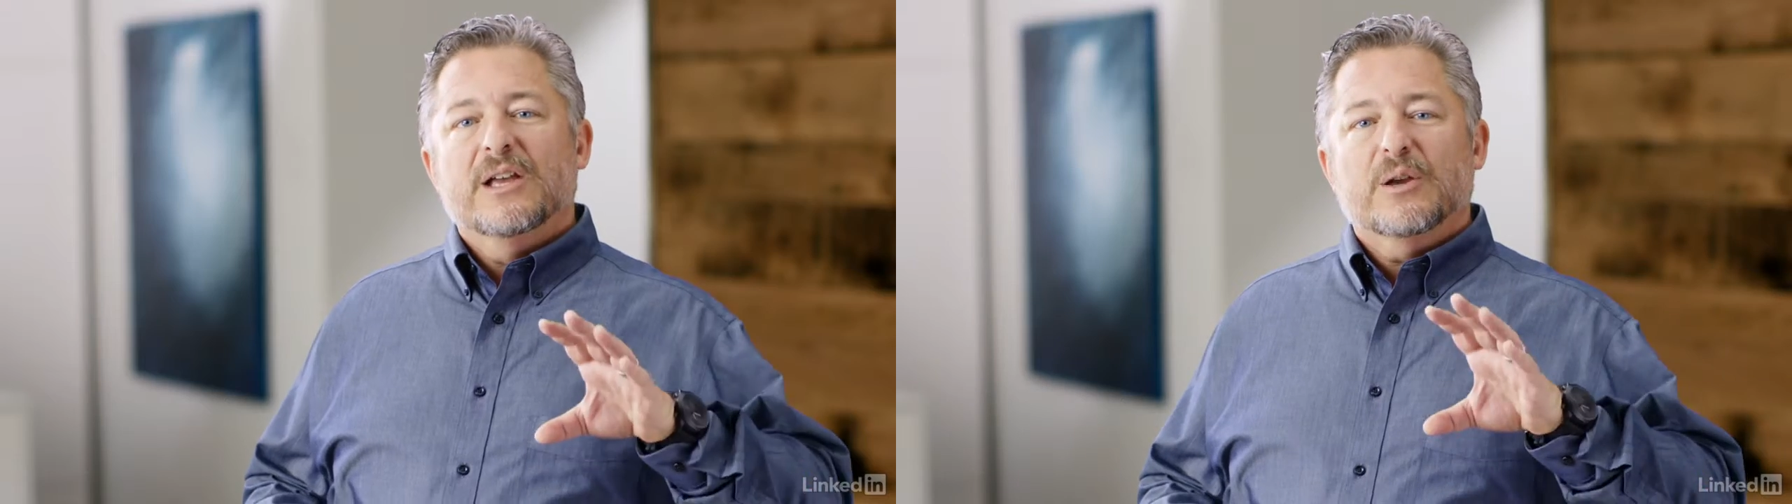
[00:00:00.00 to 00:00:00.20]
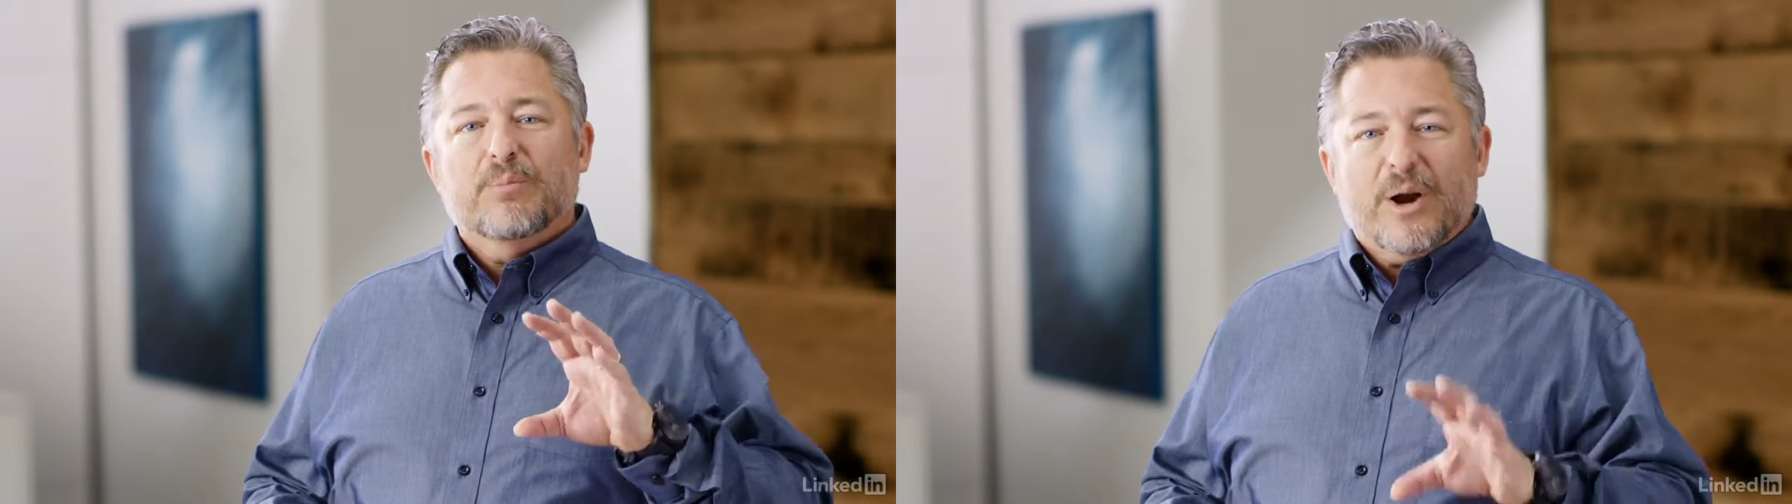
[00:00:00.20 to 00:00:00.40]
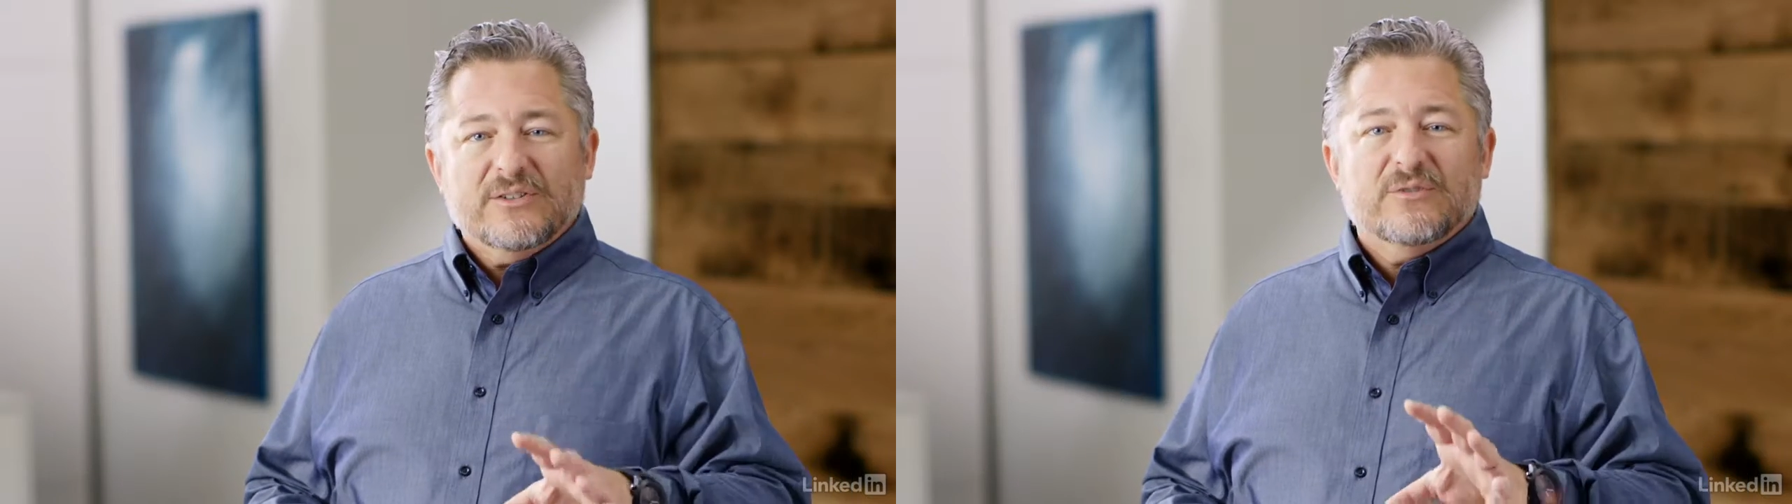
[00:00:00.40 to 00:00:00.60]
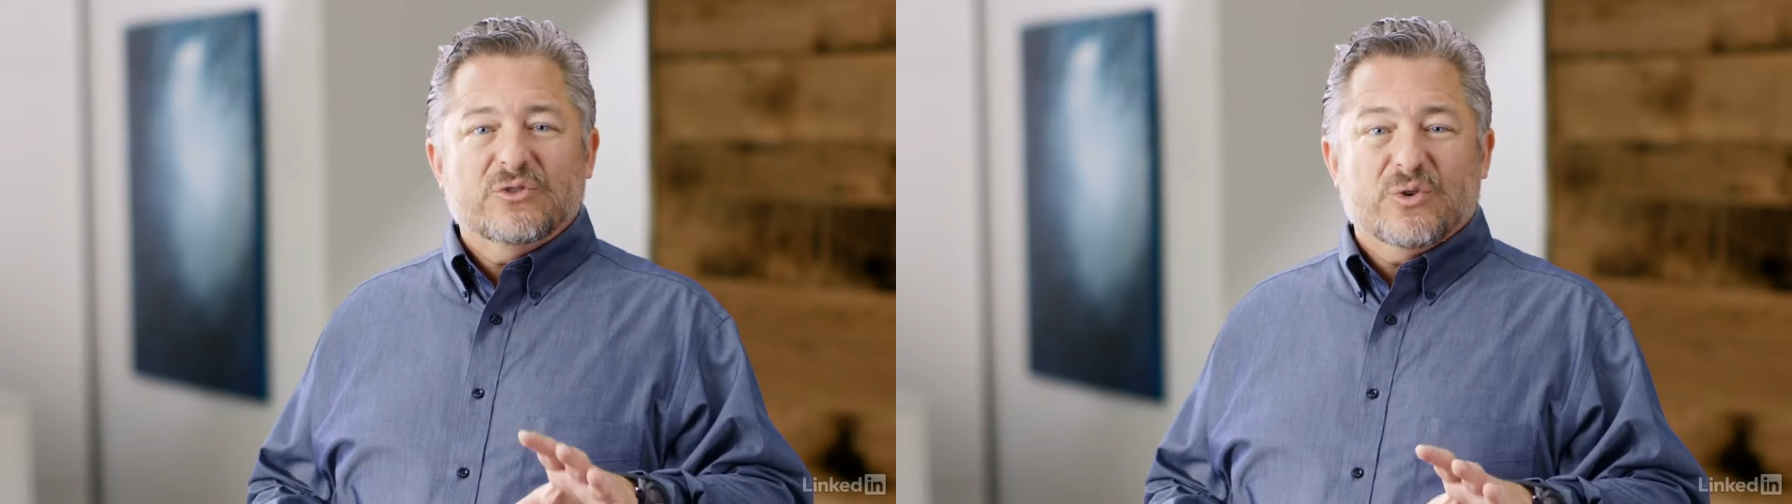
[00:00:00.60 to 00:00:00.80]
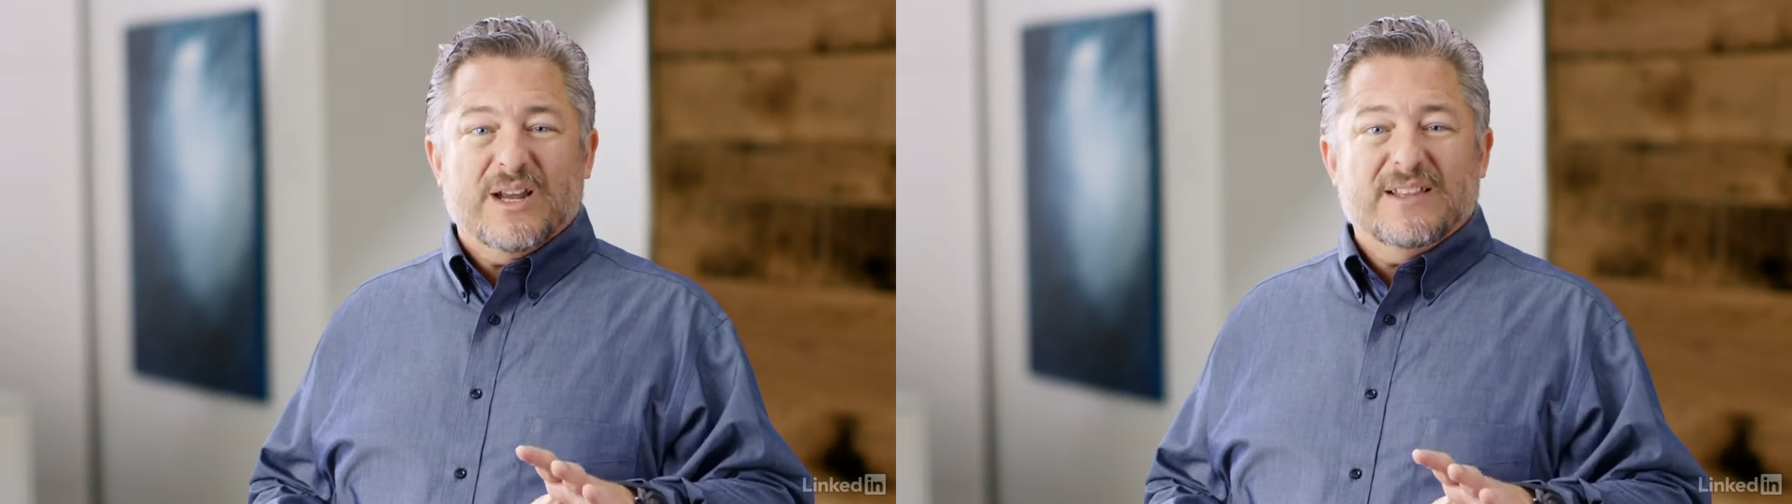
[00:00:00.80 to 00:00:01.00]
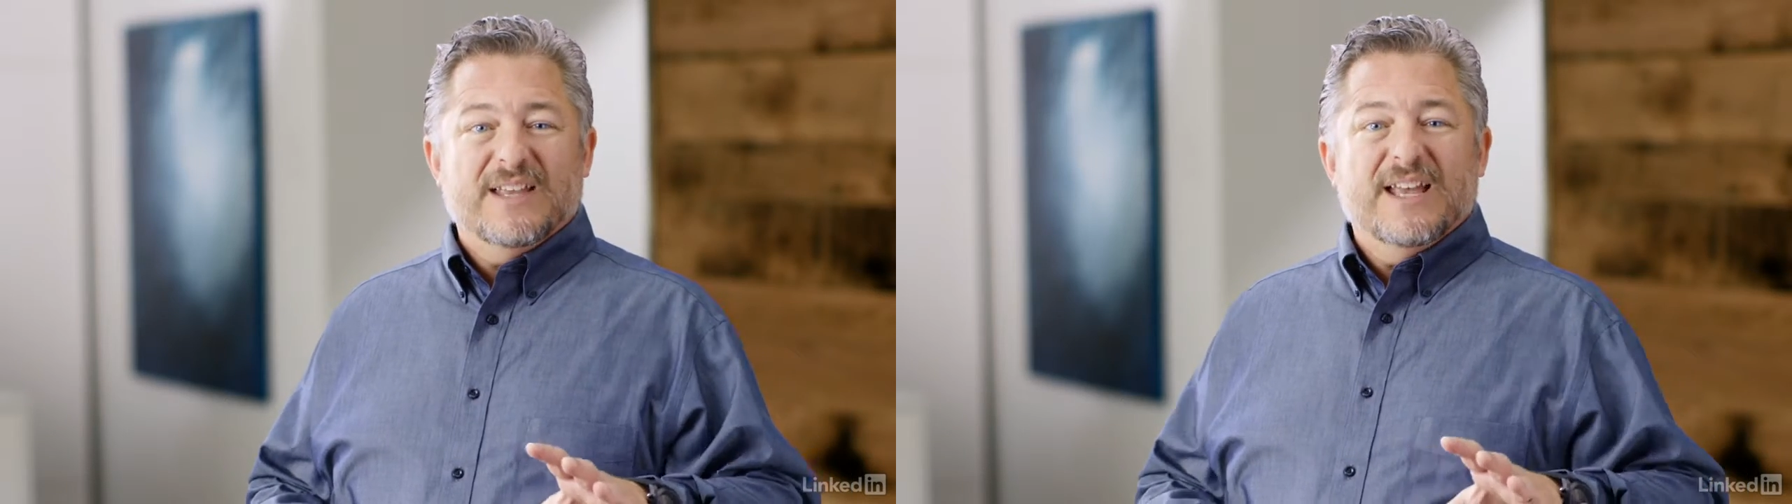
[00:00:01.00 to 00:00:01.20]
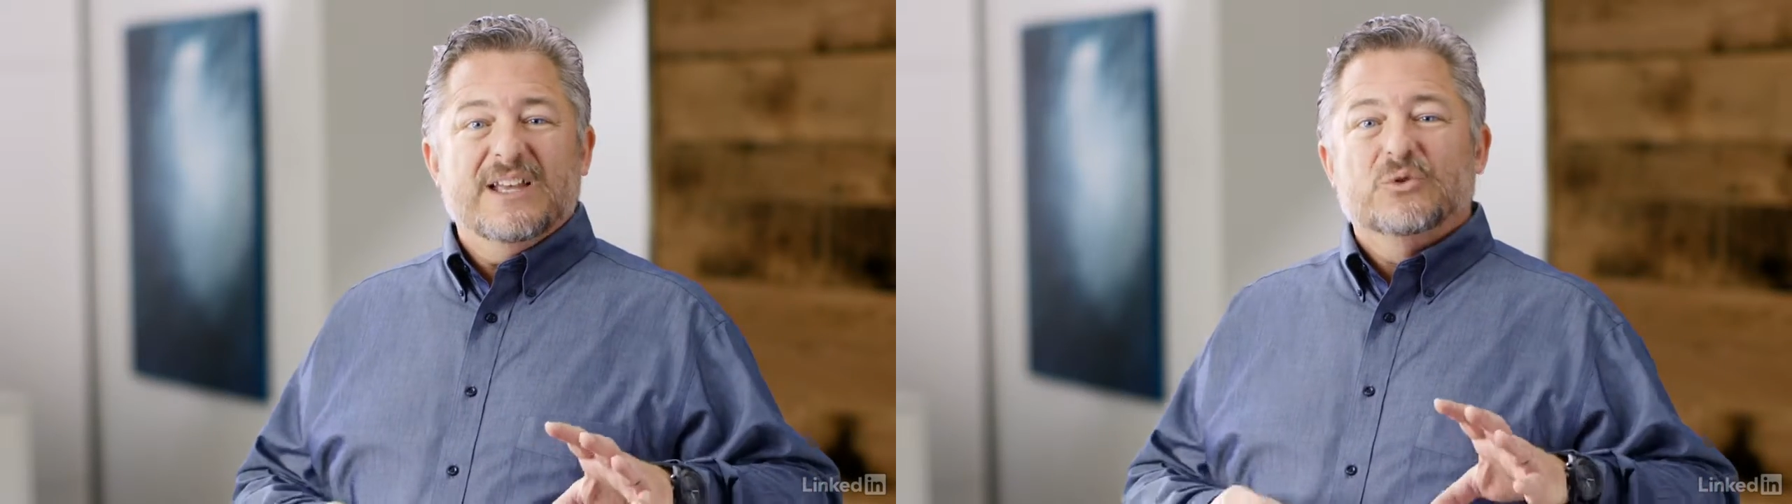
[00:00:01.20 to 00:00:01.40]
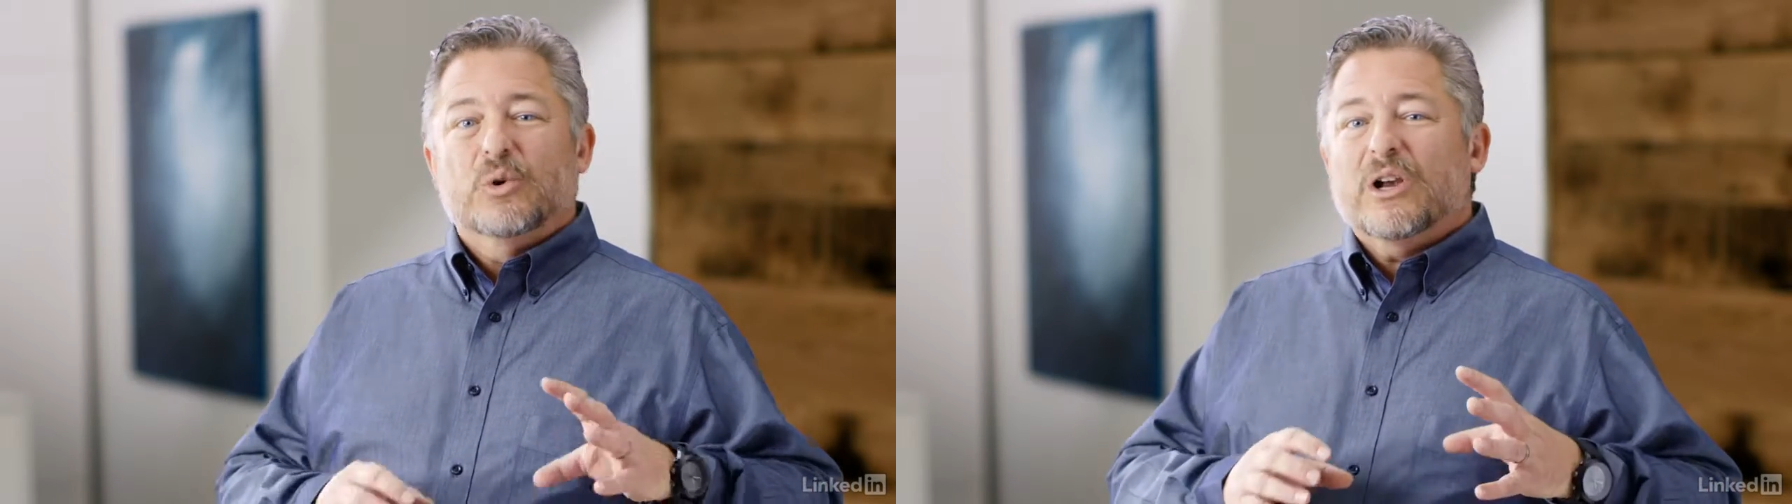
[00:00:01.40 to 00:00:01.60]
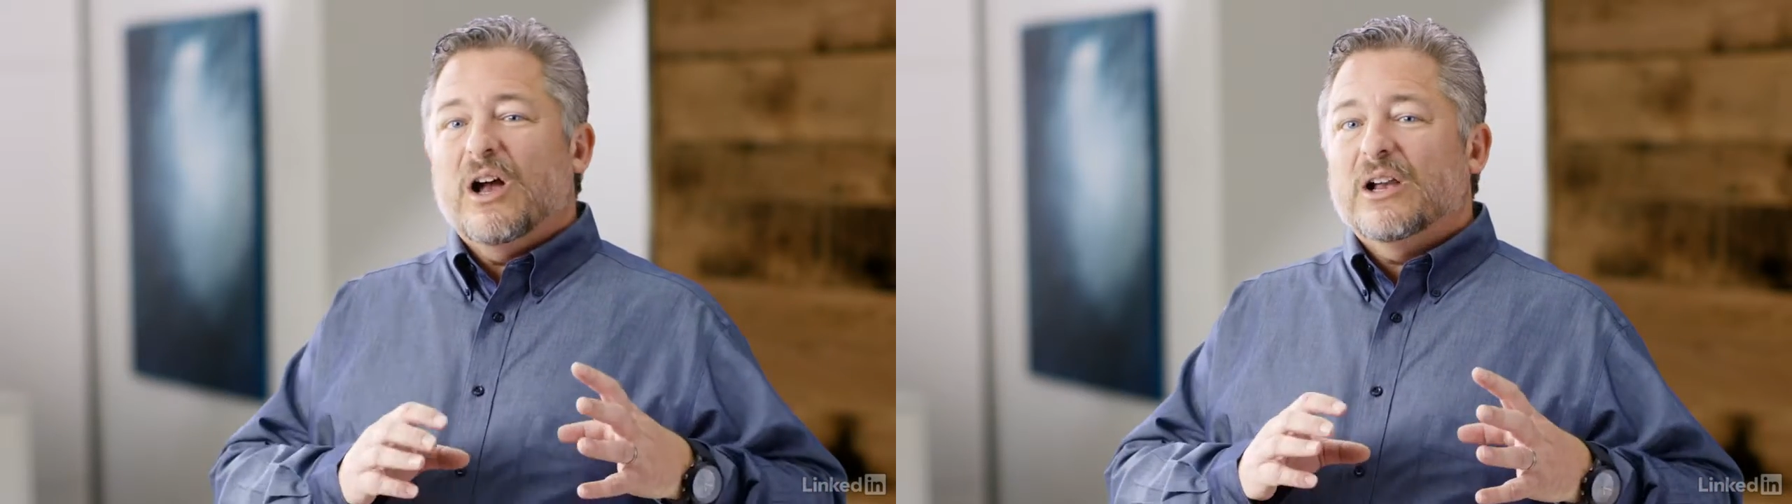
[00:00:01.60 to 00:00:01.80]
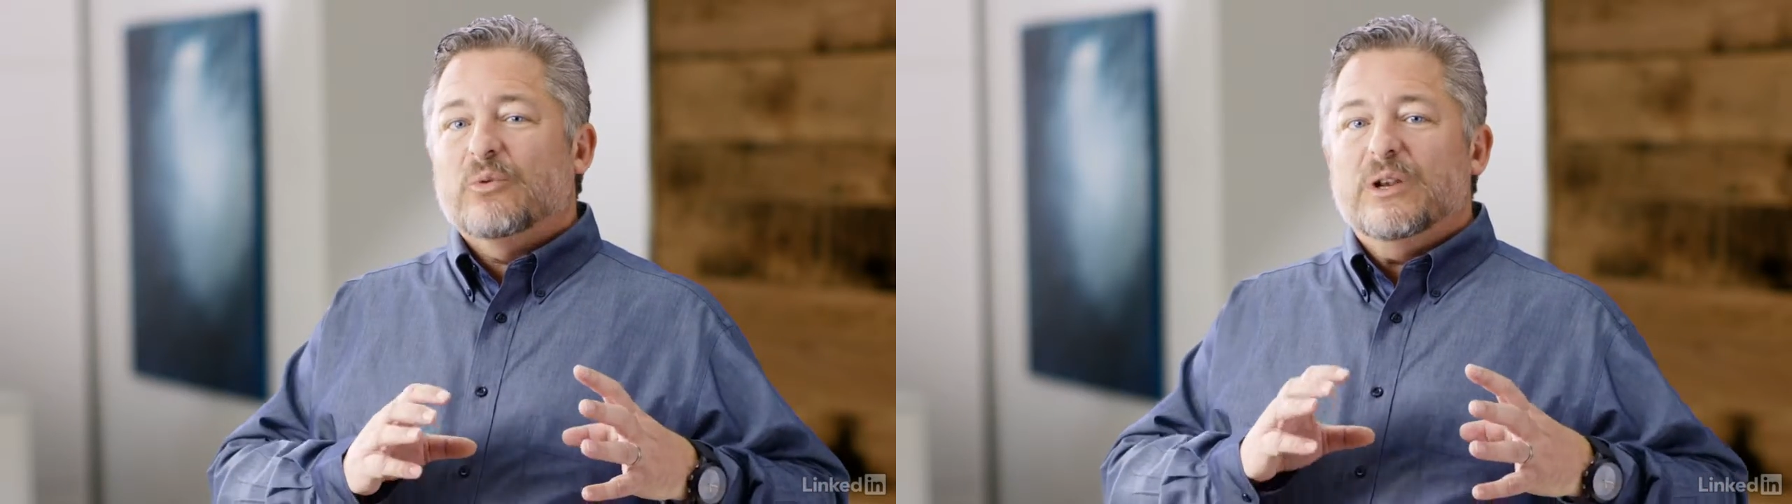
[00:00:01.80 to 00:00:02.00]
Compressive strength is where
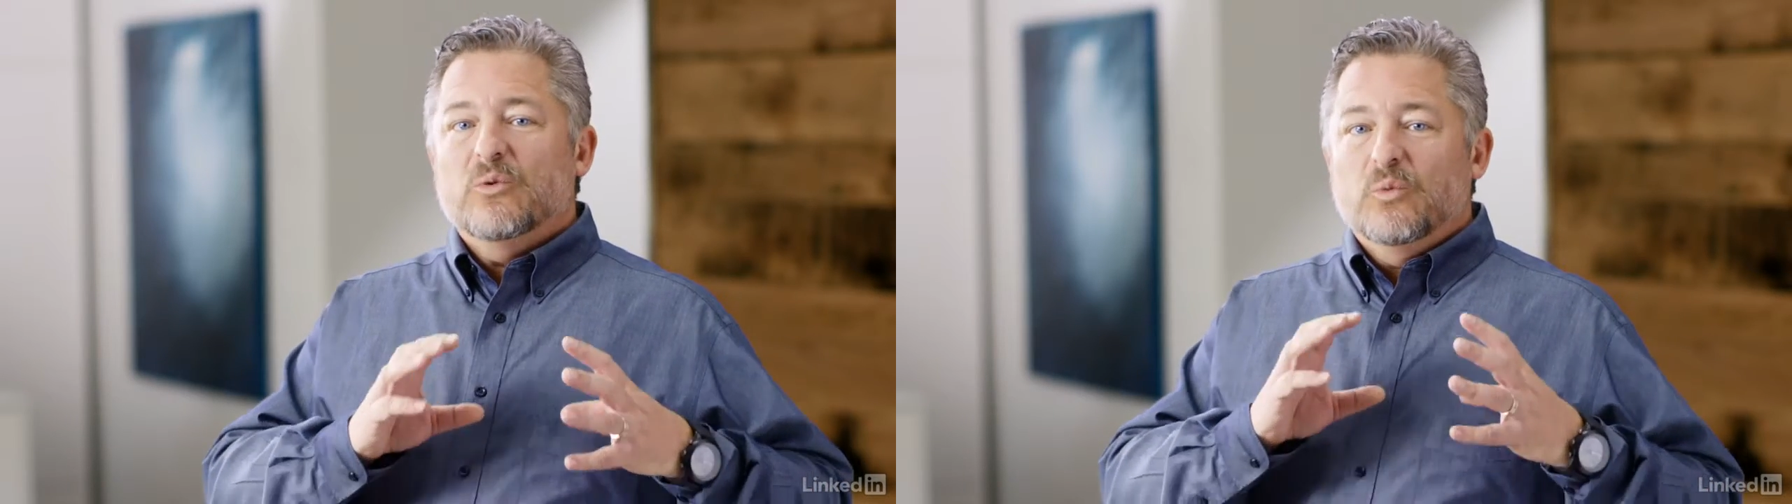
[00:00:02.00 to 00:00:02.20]
concrete